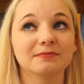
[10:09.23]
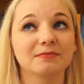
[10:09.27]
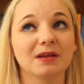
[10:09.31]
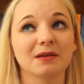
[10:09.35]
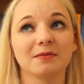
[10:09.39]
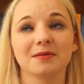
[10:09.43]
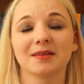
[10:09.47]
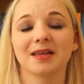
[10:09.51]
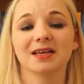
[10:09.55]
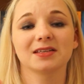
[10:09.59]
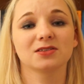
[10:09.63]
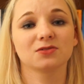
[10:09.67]

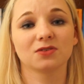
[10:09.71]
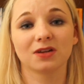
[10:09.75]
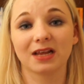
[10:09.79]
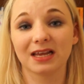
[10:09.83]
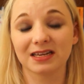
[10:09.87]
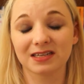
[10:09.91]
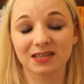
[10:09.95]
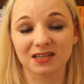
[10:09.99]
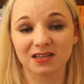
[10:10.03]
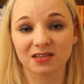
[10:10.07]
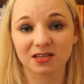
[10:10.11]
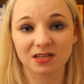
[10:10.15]
Maybe that's
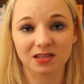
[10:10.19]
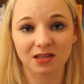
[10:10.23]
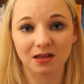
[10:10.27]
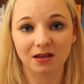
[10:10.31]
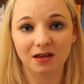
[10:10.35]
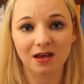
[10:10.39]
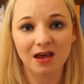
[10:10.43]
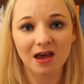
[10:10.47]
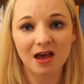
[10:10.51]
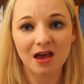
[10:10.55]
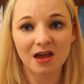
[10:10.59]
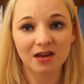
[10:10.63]
related to
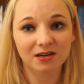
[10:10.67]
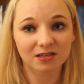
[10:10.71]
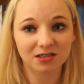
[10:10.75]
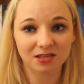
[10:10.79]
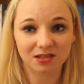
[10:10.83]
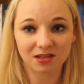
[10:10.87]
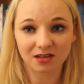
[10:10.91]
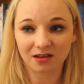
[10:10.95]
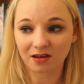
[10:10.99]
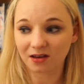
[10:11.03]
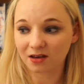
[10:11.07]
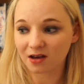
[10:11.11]

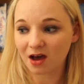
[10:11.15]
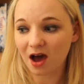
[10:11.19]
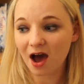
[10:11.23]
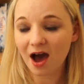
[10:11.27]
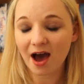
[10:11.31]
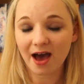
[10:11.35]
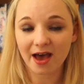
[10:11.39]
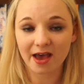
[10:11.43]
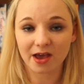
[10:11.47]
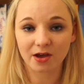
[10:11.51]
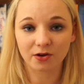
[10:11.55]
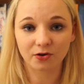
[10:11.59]
the
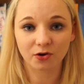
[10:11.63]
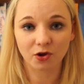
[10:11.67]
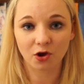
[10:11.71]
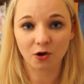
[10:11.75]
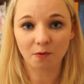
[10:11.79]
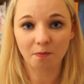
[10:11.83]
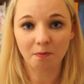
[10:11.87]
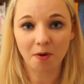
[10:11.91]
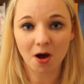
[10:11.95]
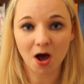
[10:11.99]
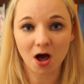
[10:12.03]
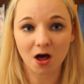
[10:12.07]
eye on
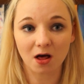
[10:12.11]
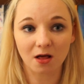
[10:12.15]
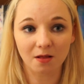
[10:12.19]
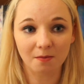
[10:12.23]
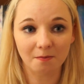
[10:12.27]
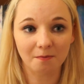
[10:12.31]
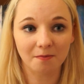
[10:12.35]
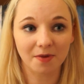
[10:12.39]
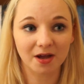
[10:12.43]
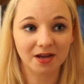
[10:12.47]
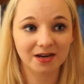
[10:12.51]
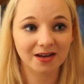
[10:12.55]
her
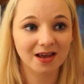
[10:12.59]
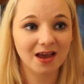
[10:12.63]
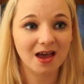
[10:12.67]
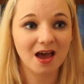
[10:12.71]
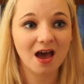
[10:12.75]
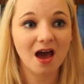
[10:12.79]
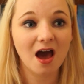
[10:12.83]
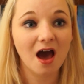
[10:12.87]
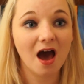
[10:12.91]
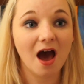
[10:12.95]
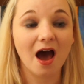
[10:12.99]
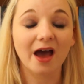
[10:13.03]
palm, but
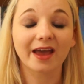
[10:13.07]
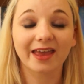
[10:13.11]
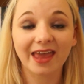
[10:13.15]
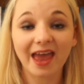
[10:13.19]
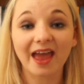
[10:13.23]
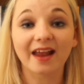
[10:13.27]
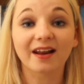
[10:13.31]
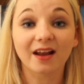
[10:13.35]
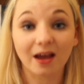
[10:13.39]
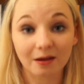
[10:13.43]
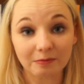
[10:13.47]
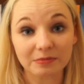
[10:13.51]

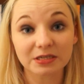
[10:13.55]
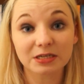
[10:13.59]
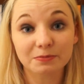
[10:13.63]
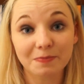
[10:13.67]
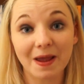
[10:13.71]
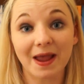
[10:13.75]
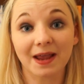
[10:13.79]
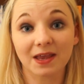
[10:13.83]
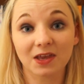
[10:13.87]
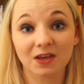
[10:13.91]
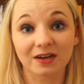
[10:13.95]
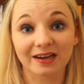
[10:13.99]
again, I'm
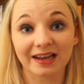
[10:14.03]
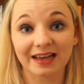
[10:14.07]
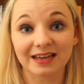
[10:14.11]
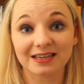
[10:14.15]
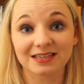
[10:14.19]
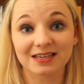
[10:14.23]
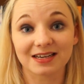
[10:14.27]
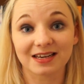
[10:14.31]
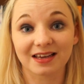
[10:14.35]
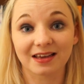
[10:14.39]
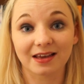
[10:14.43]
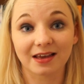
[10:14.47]

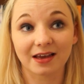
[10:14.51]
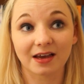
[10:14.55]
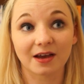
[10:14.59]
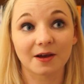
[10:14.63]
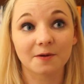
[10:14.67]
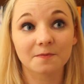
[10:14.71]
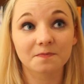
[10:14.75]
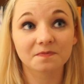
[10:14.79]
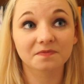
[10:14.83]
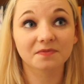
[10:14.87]
speculating here.